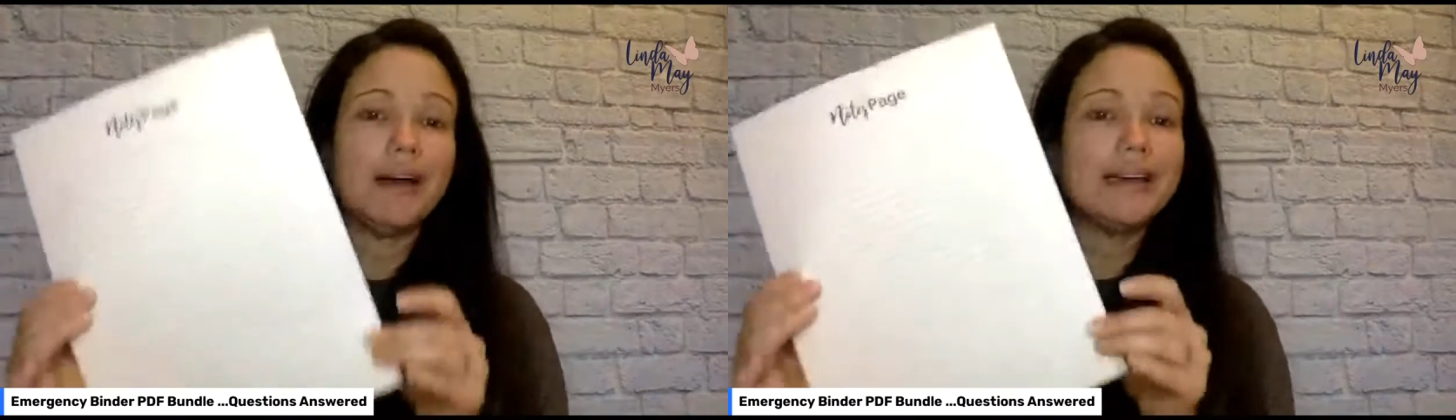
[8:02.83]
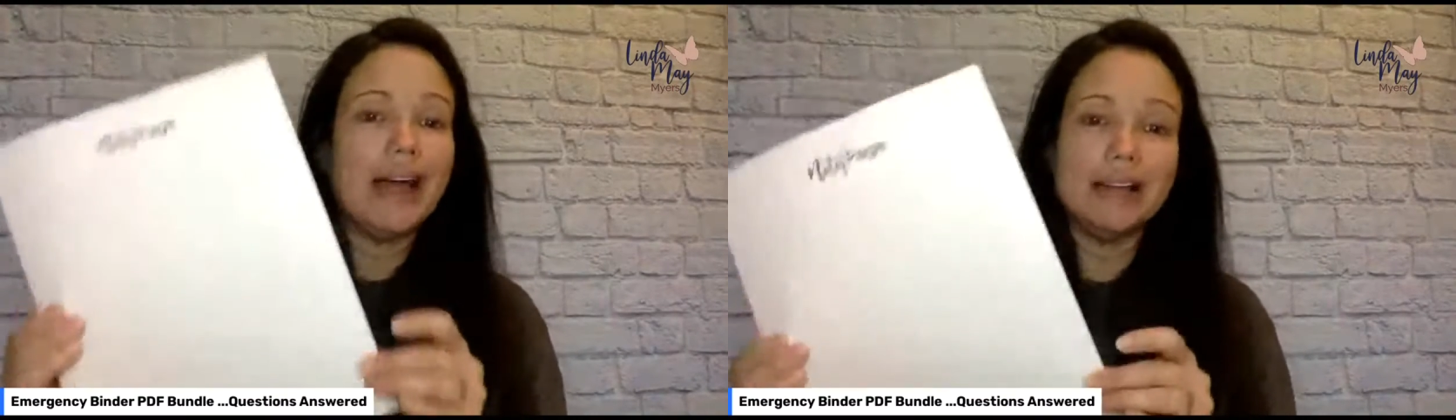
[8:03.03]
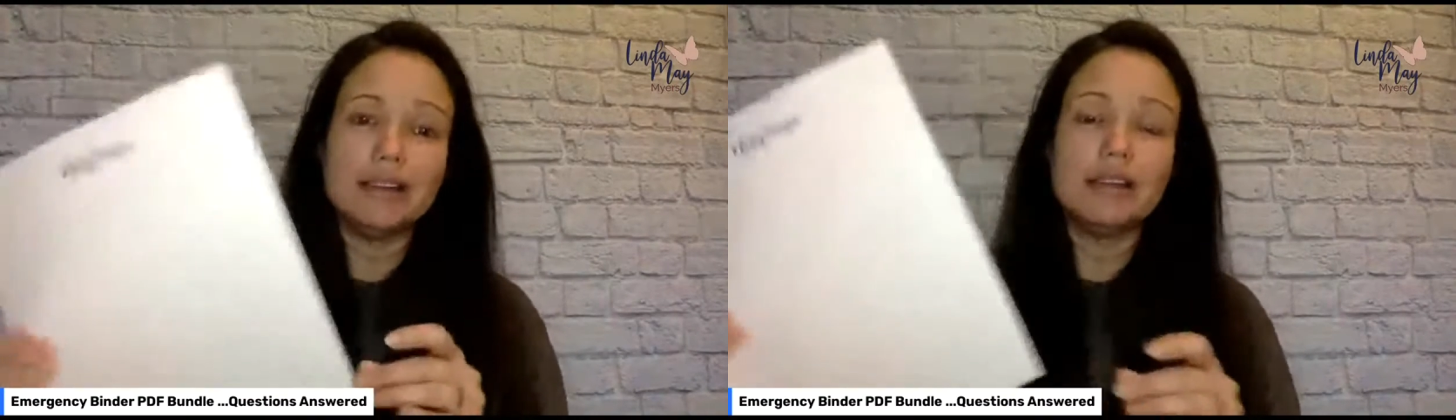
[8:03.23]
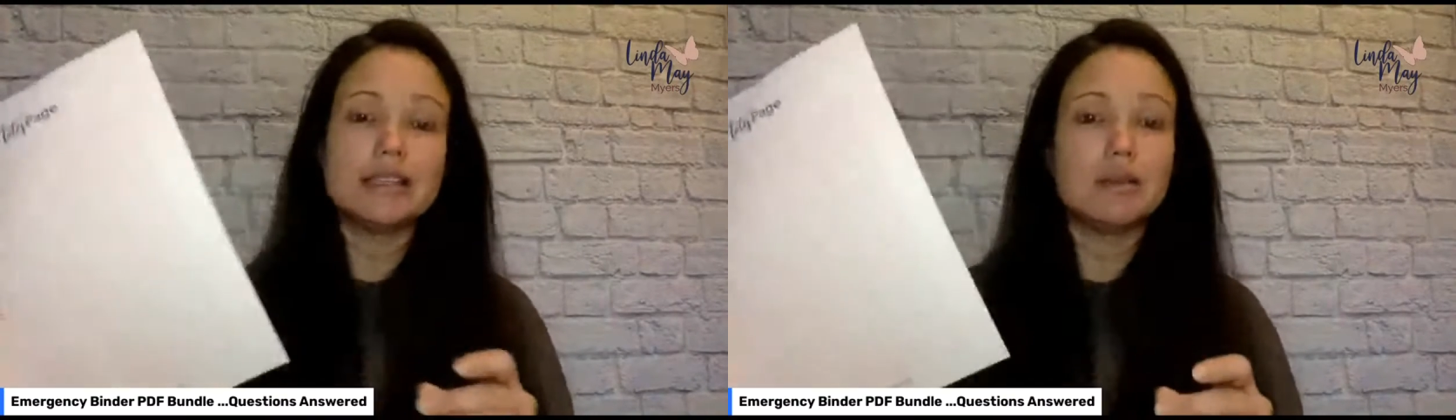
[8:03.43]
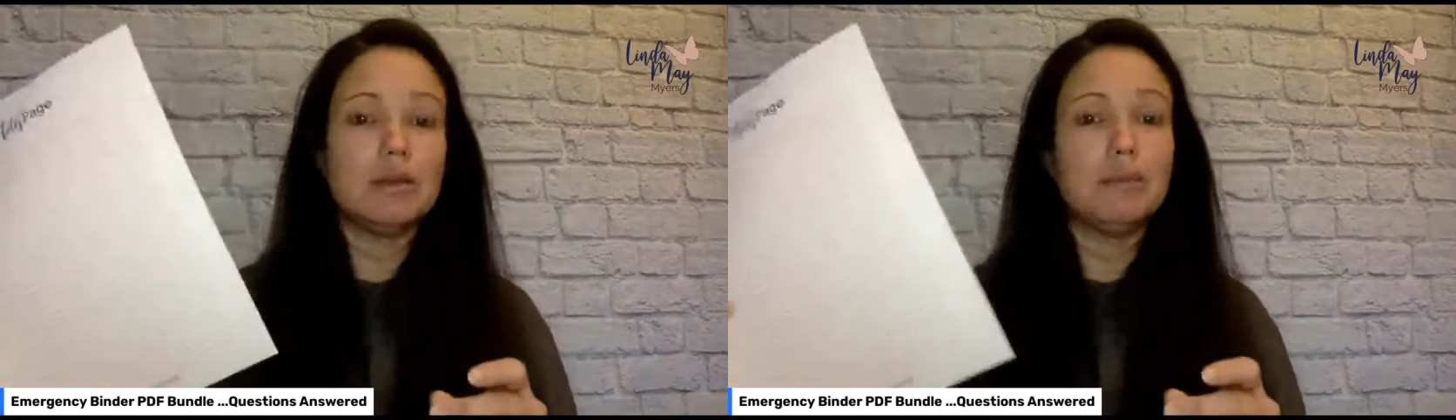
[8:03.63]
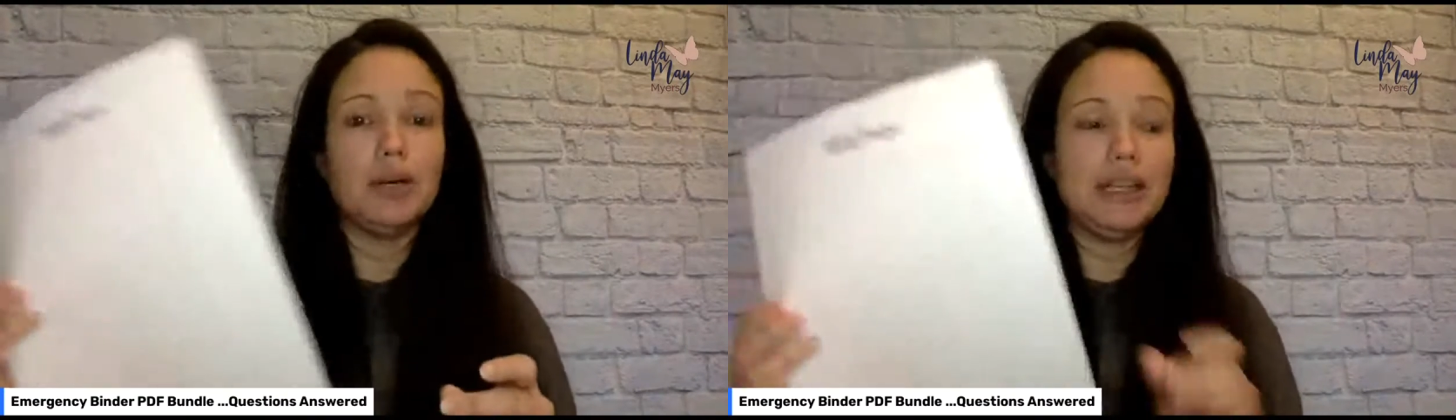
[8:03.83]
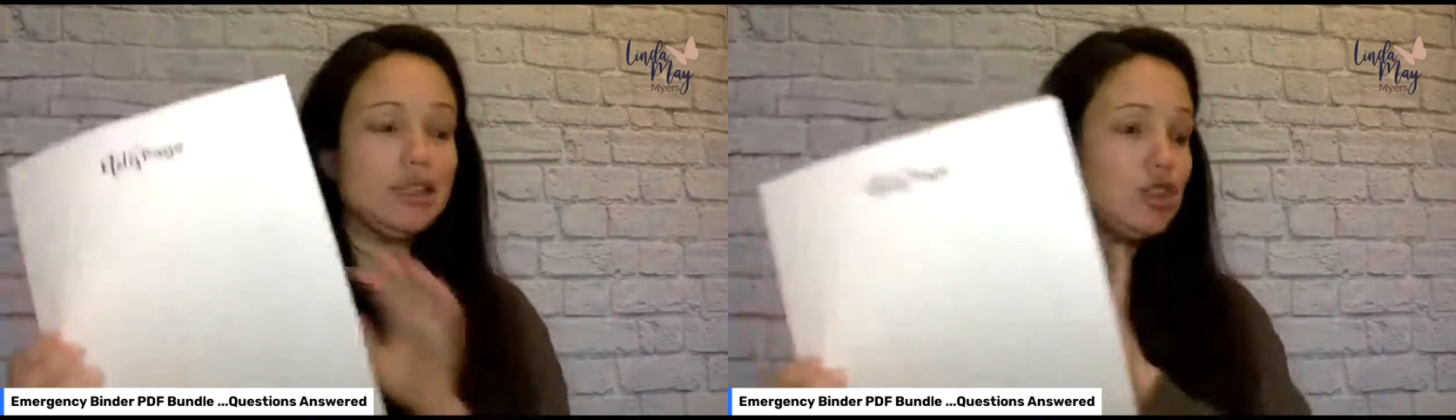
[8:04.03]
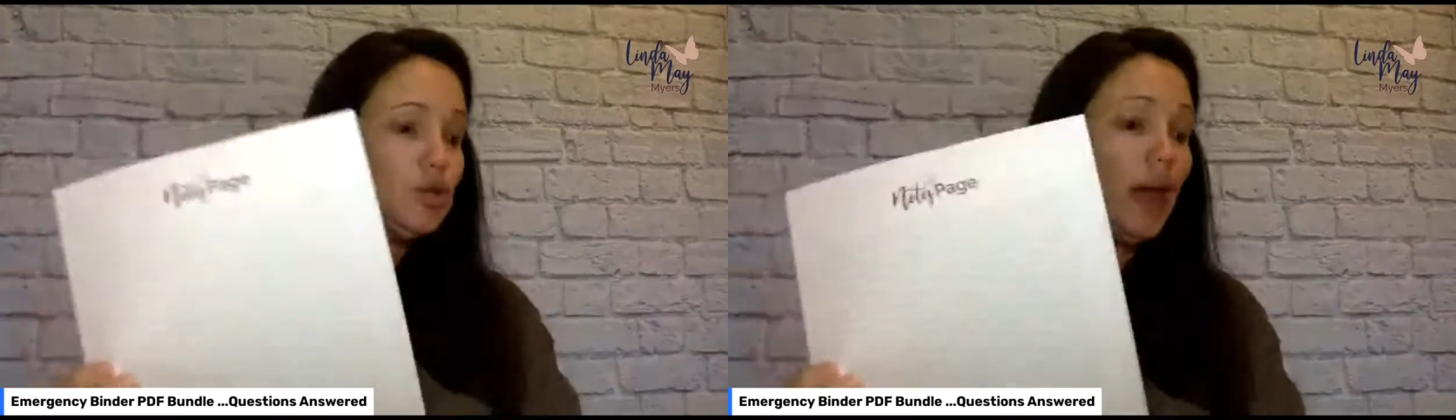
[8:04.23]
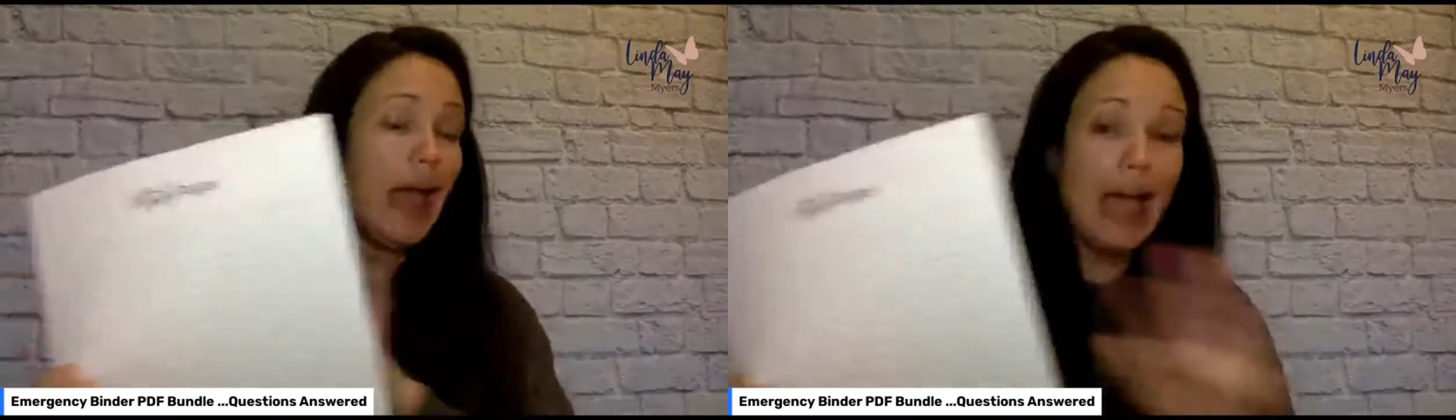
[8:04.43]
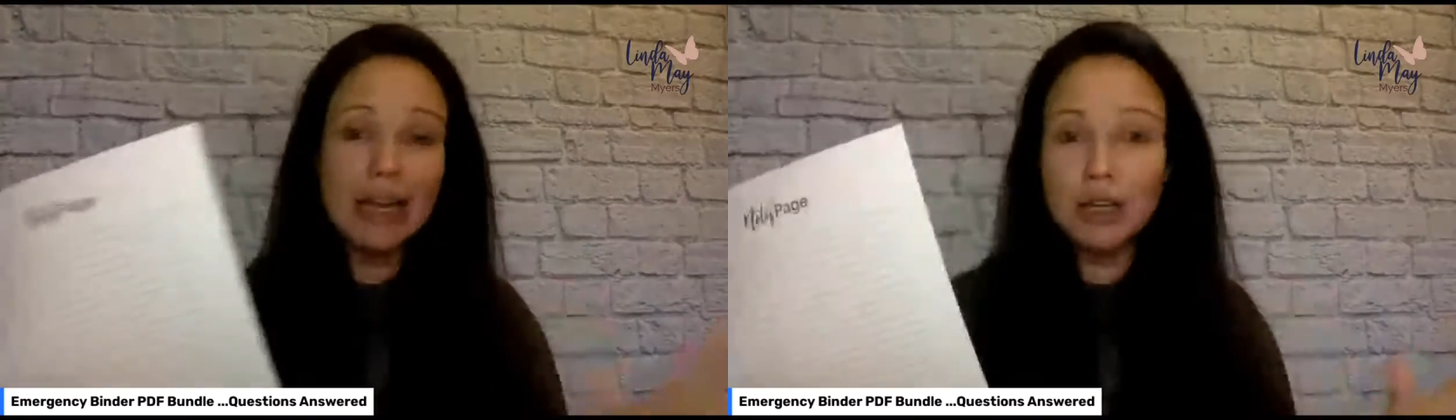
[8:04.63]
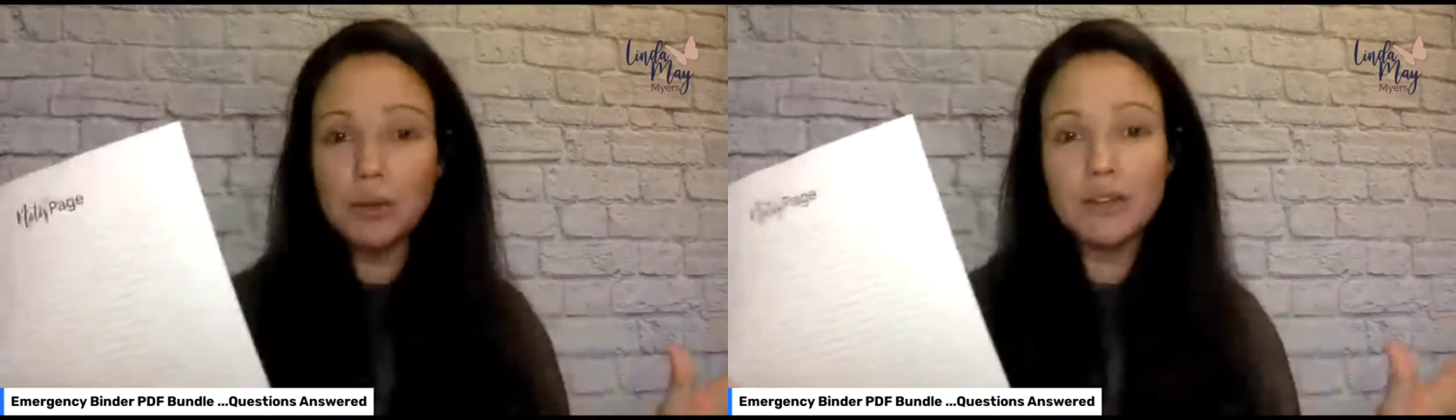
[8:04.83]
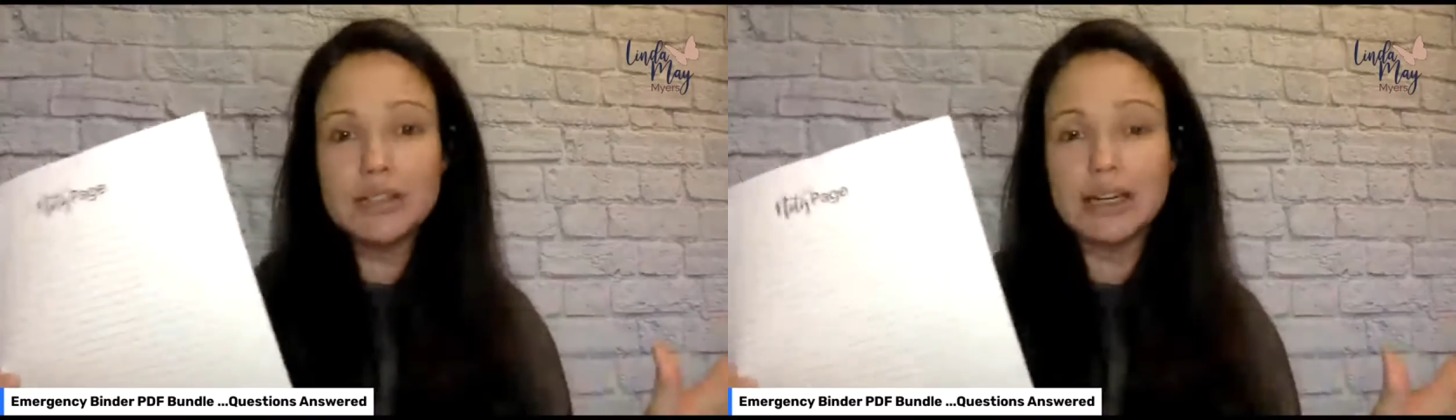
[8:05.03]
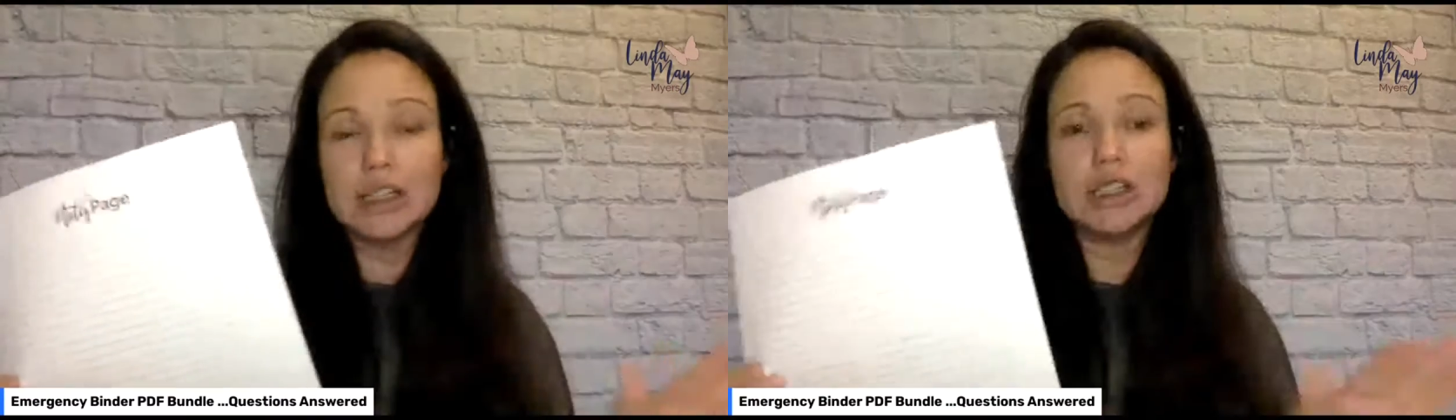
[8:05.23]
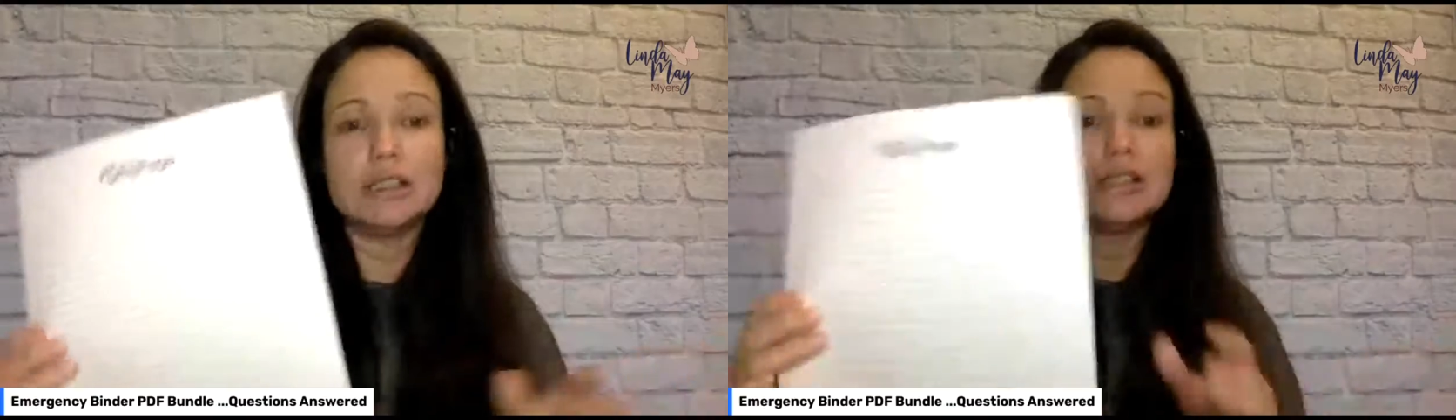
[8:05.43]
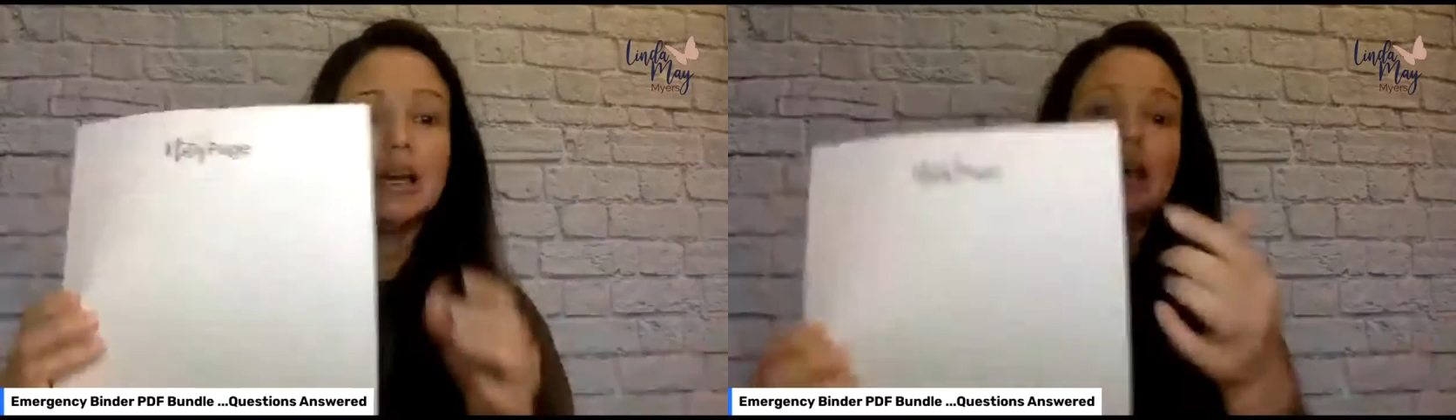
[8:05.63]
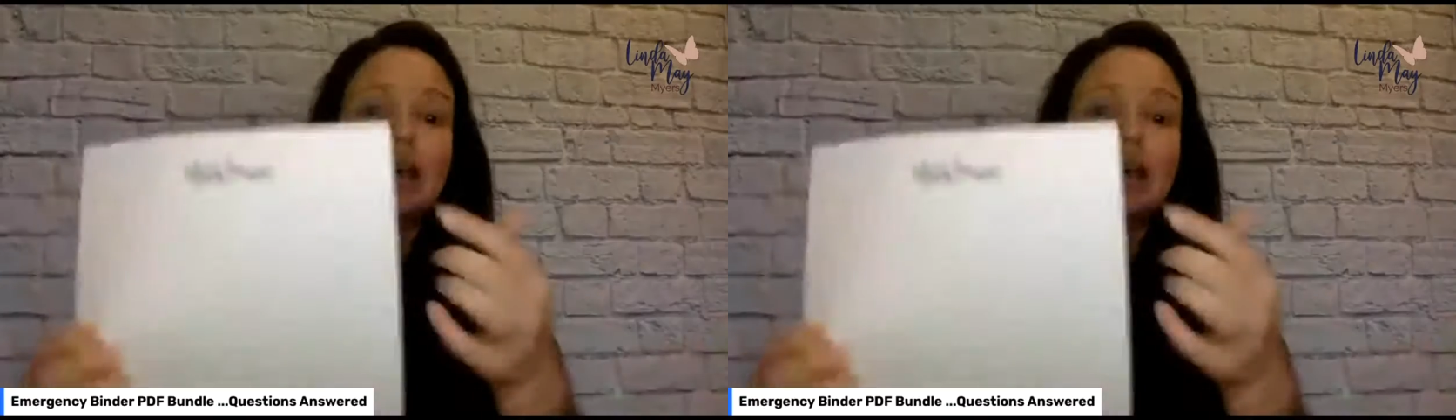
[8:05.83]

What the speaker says: Again, this can be put into any one of the sections.